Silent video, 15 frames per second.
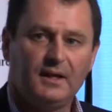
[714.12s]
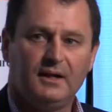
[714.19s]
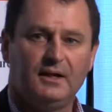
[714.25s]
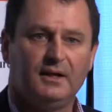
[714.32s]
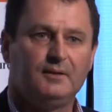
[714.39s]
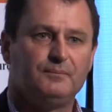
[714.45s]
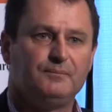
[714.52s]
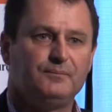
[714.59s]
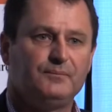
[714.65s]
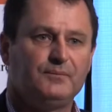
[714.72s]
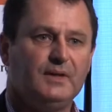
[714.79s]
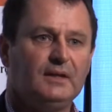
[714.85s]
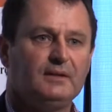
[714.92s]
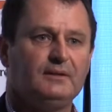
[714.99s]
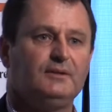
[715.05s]

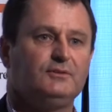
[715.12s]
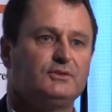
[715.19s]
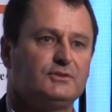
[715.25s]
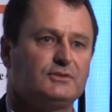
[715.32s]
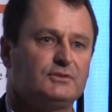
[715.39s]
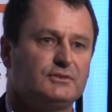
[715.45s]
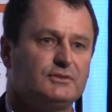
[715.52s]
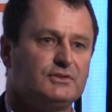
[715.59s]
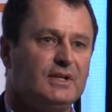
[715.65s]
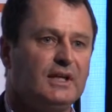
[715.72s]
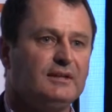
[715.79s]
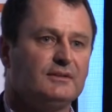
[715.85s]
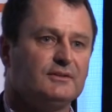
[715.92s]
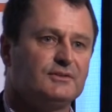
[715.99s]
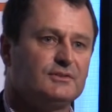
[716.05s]
That leaves us
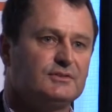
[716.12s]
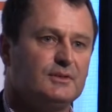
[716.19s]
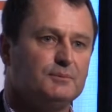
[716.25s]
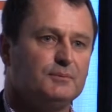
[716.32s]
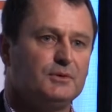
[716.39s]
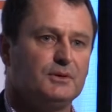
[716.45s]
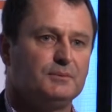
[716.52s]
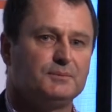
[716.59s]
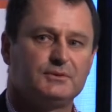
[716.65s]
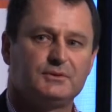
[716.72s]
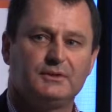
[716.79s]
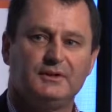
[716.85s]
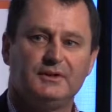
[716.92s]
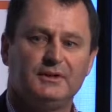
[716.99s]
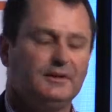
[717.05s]
stateless
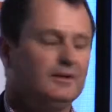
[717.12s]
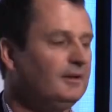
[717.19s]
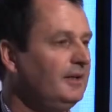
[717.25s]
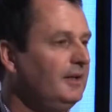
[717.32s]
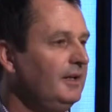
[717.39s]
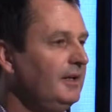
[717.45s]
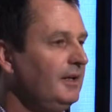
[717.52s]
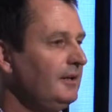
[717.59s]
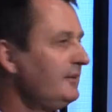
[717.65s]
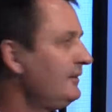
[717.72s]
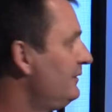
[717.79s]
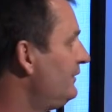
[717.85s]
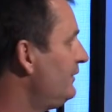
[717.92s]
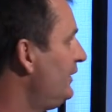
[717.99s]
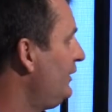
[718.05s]
sometimes,
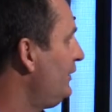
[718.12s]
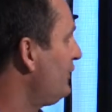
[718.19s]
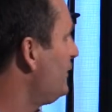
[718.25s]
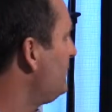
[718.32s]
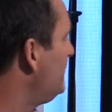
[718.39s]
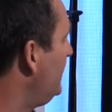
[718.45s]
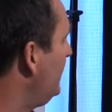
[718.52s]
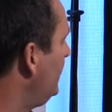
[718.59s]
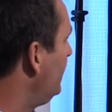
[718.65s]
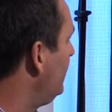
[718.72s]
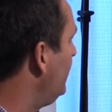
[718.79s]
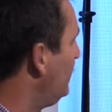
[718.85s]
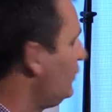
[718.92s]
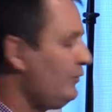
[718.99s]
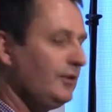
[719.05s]
and it can be
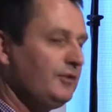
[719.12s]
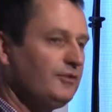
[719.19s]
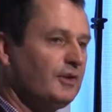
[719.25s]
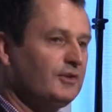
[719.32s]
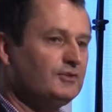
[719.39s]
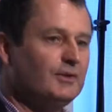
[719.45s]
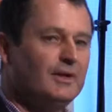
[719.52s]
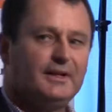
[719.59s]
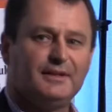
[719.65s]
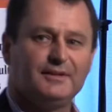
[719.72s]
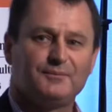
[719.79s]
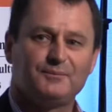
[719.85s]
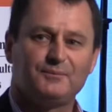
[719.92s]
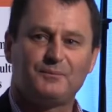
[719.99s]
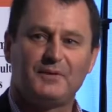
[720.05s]
awfully
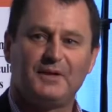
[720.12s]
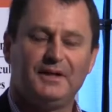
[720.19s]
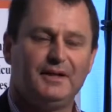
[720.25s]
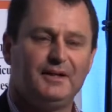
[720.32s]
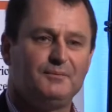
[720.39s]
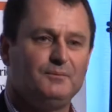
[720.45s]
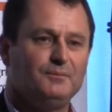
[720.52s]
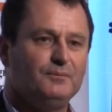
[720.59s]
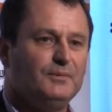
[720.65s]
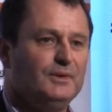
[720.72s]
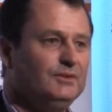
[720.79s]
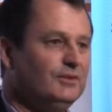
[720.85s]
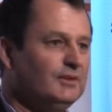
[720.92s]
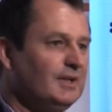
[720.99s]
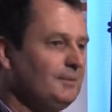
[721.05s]
frustrating
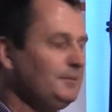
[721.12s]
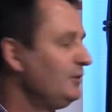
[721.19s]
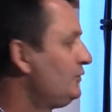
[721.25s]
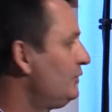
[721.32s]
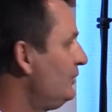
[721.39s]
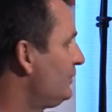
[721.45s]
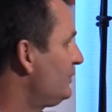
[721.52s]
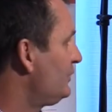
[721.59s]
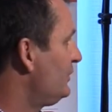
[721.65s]
when you come and talk